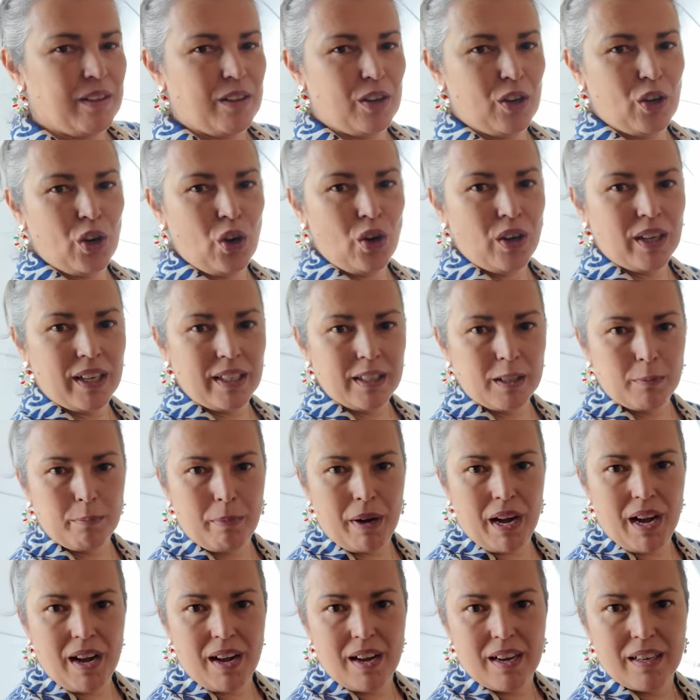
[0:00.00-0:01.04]
longest
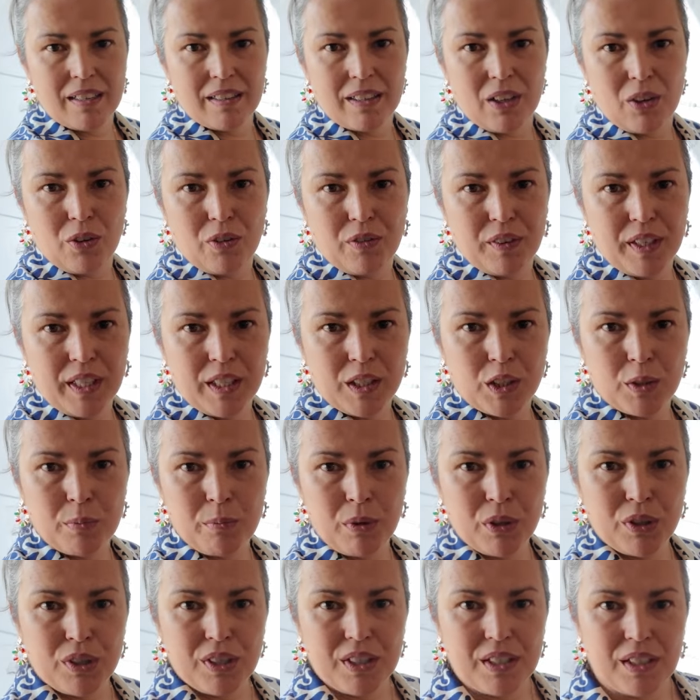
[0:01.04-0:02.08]
part of each
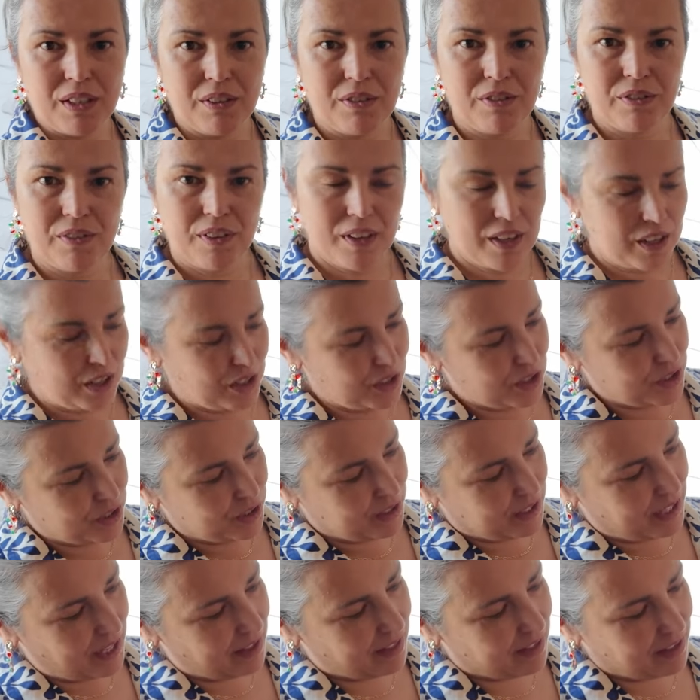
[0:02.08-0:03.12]
motif
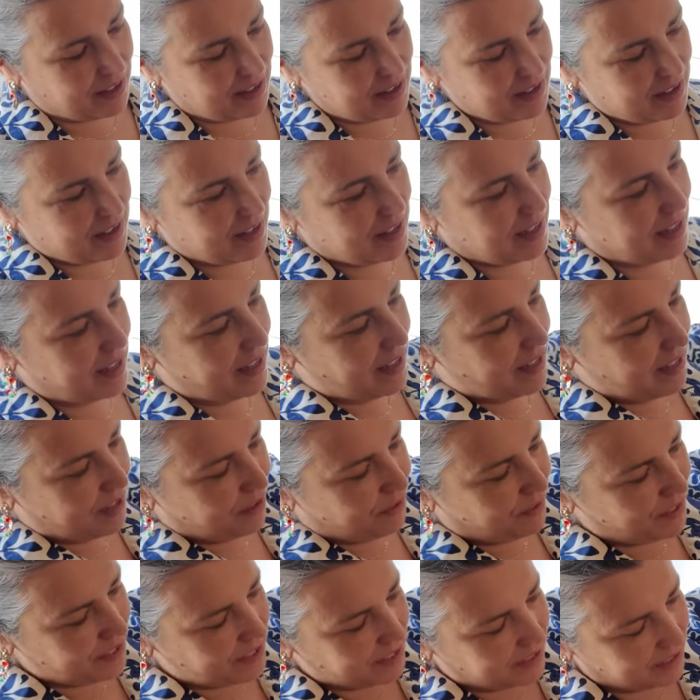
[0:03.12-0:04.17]
together,
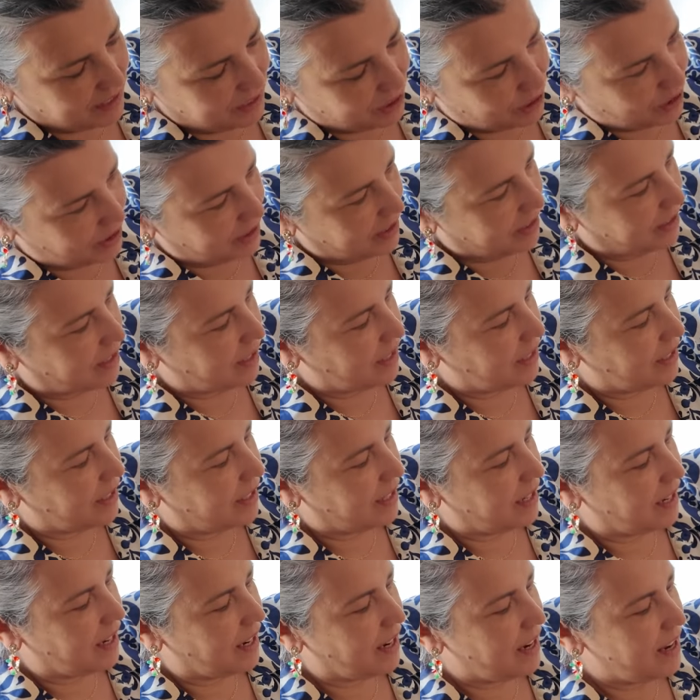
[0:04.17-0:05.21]
if I stitch this thing
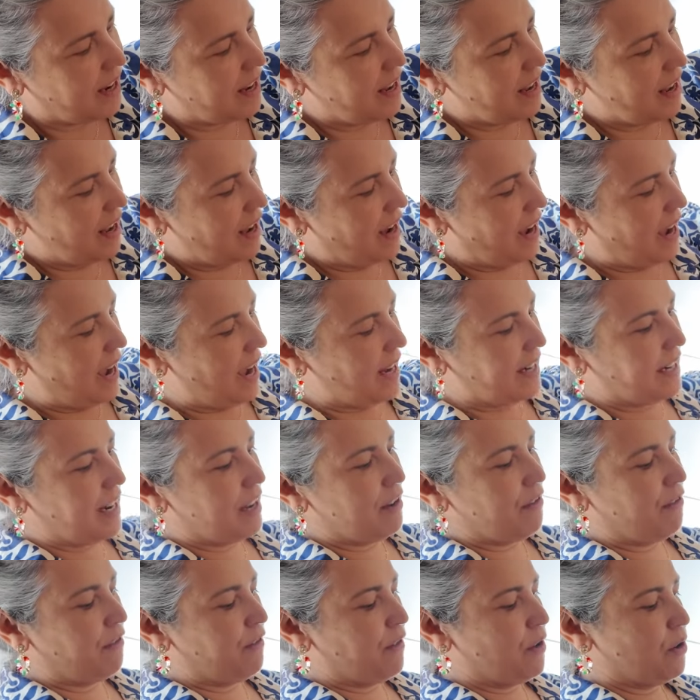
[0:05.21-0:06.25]
here and
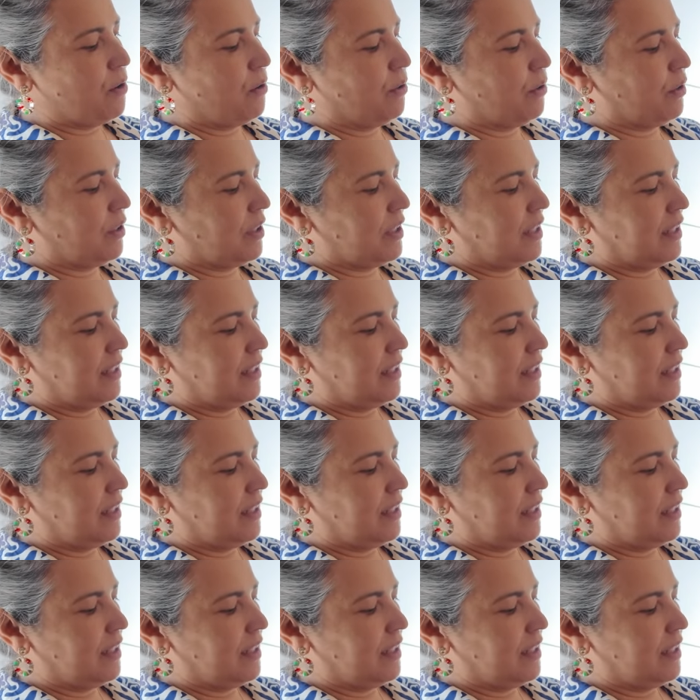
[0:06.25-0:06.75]
I fold